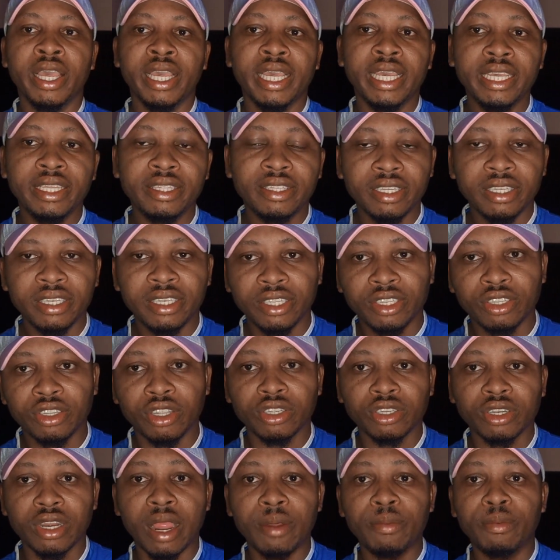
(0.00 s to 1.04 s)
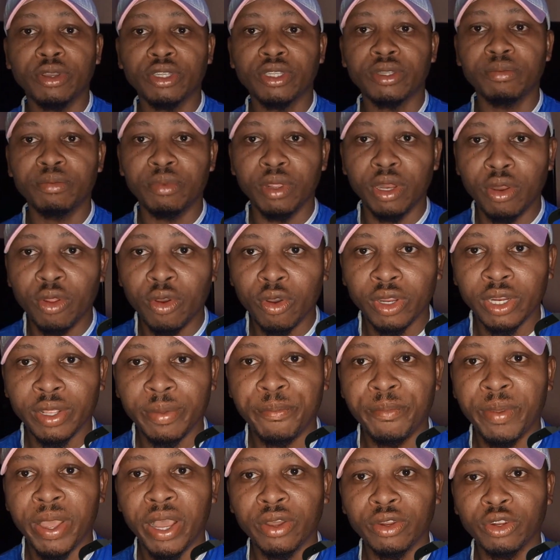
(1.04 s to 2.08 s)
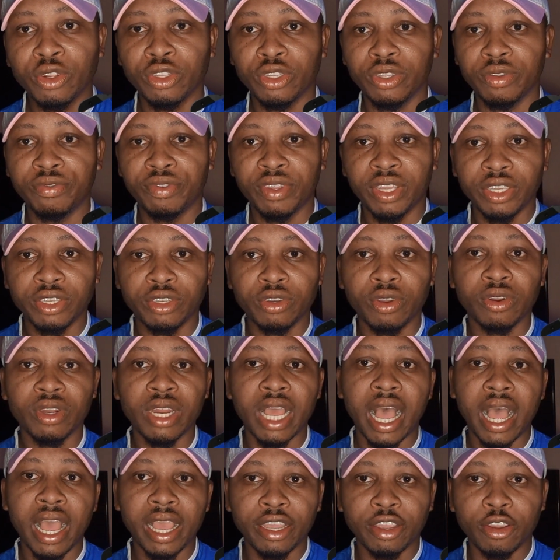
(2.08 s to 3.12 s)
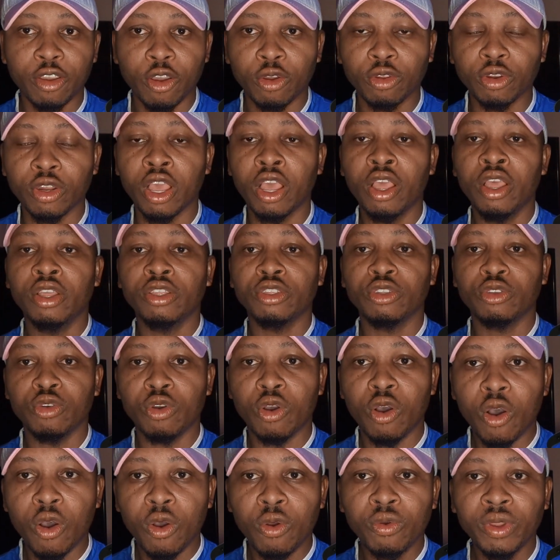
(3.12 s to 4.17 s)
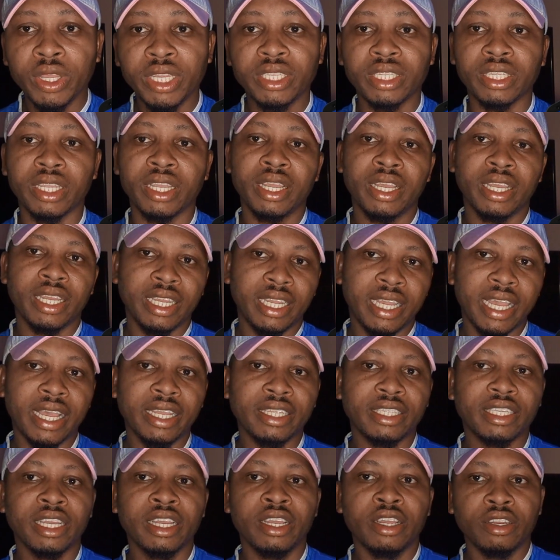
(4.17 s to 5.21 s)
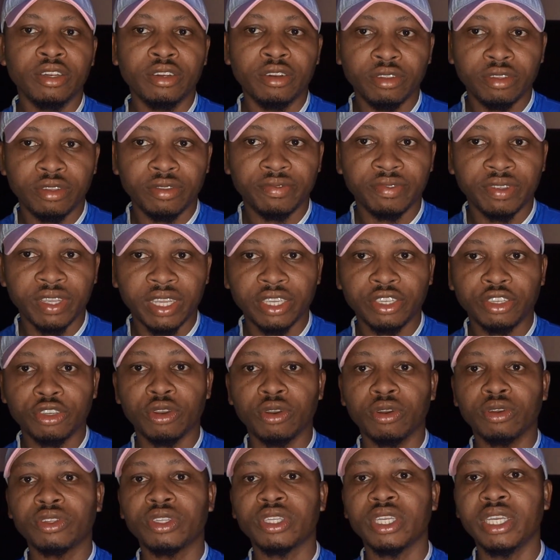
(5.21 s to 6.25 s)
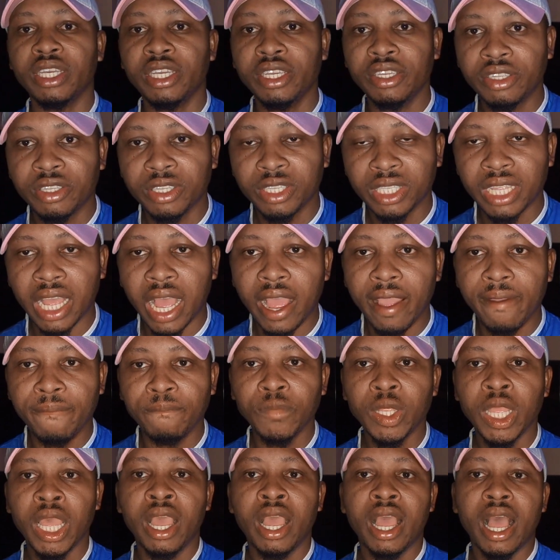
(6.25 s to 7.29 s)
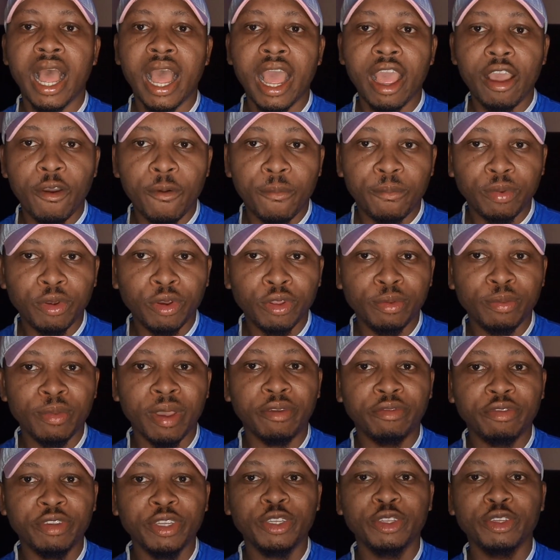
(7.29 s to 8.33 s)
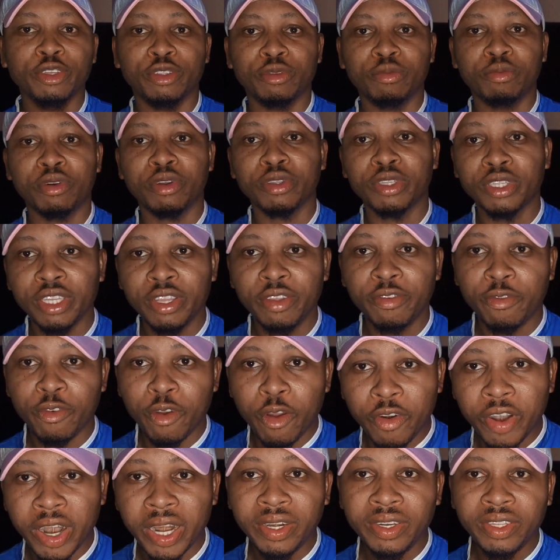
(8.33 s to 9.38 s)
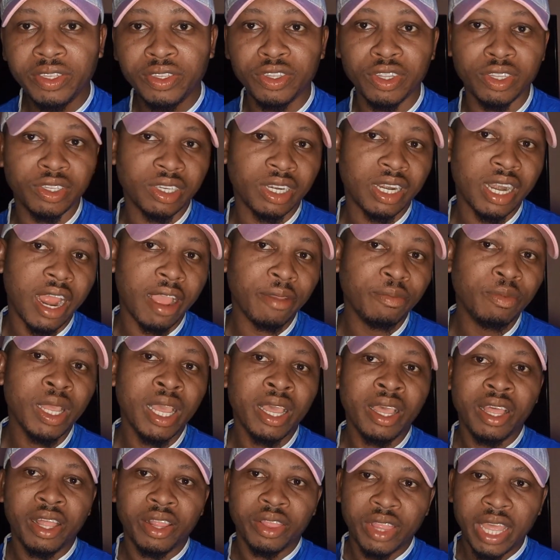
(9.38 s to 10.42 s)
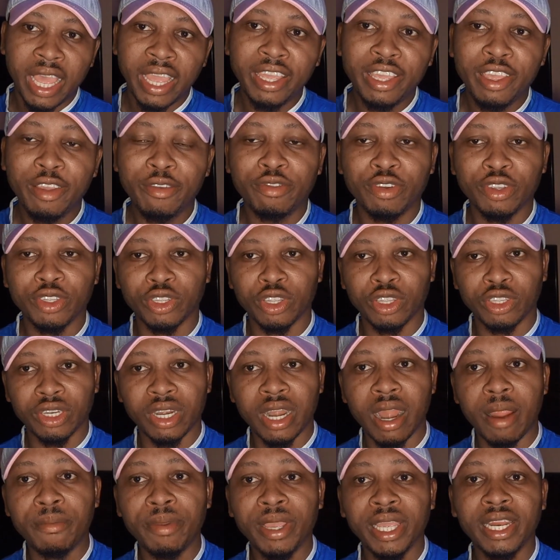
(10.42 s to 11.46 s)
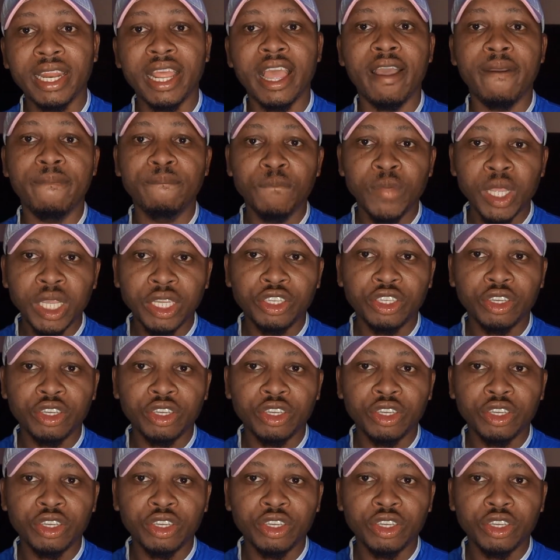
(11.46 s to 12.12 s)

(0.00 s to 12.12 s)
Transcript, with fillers: hit the subscribe button below the bell notification icon to always get notifications each time i upload my videos but if already subscribed thank you for subscribing and make